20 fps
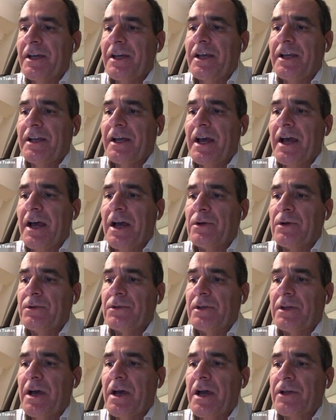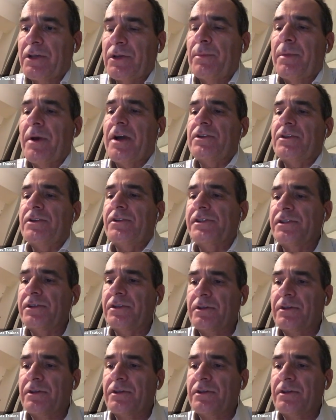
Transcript: in-house acupuncturist,